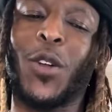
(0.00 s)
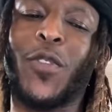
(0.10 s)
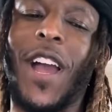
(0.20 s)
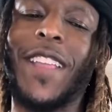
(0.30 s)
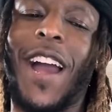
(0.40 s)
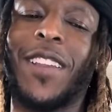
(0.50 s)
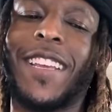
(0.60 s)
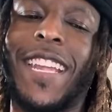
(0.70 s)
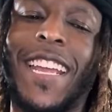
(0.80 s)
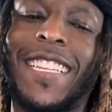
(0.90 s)
close to y'all. Y'all
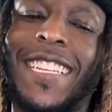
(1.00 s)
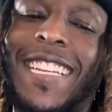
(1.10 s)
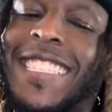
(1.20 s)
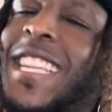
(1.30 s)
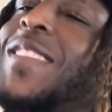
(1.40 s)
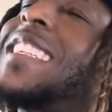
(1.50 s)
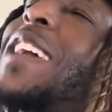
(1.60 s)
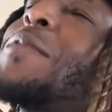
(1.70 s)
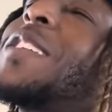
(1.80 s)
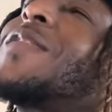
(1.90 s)
look at that. Is that Stevie
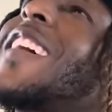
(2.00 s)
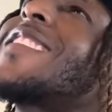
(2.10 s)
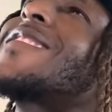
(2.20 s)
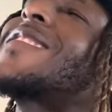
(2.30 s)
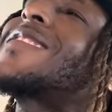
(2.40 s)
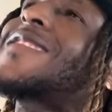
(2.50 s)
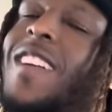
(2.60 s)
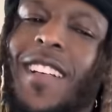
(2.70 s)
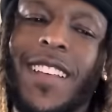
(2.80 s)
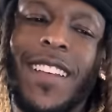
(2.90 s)
J with his face?
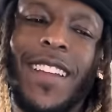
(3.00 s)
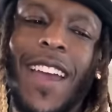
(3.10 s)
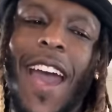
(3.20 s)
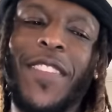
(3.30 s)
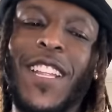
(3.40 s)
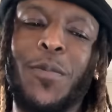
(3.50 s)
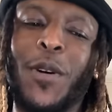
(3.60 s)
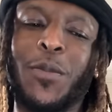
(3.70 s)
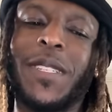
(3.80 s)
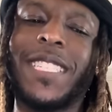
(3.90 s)
I think that's
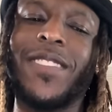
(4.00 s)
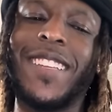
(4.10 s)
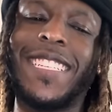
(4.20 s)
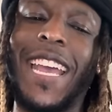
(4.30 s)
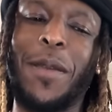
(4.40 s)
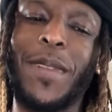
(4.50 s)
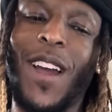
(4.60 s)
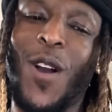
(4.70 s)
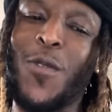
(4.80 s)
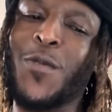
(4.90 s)
supposed to be Stevie J,
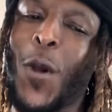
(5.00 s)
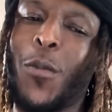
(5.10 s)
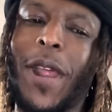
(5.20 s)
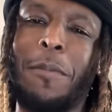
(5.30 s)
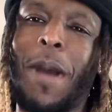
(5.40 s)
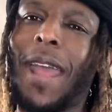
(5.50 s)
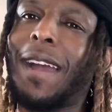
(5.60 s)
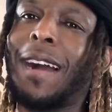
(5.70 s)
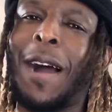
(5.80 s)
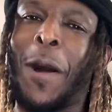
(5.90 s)
but I don't know. But that might,
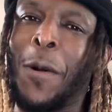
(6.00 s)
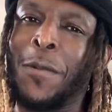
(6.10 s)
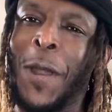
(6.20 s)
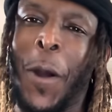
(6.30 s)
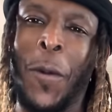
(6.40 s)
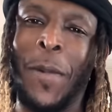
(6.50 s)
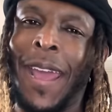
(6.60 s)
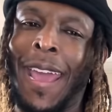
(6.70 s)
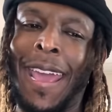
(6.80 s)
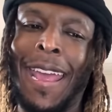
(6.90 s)
I don't know,
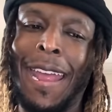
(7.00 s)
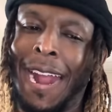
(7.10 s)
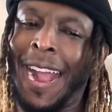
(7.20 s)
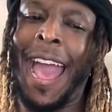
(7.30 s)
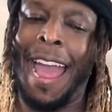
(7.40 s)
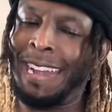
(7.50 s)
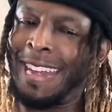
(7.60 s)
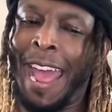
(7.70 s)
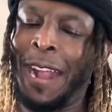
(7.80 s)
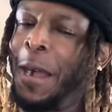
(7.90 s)
man.
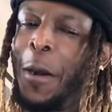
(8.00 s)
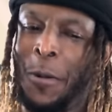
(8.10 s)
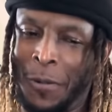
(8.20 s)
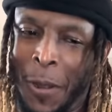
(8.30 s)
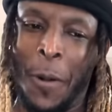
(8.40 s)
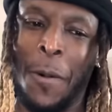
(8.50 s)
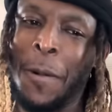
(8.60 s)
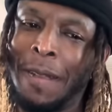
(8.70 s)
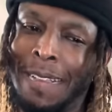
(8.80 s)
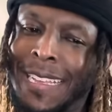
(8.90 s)
God dang, I don't
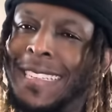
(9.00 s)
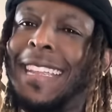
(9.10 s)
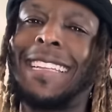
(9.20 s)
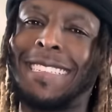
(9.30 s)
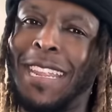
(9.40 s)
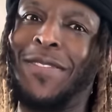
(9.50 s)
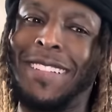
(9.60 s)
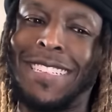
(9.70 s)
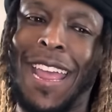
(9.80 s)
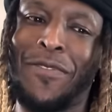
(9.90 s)
know. Is that
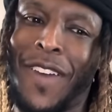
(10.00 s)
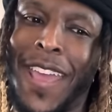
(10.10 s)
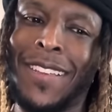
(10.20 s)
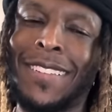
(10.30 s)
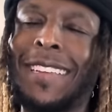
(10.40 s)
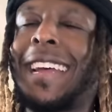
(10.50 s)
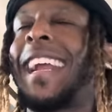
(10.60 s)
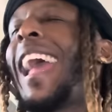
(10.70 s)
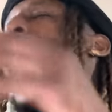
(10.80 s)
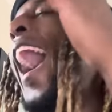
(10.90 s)
Stevie J face?
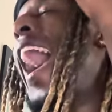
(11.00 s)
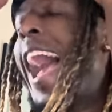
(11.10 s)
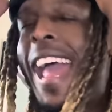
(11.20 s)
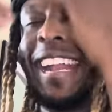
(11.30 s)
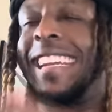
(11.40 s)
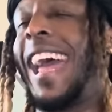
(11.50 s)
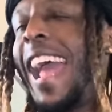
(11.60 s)
God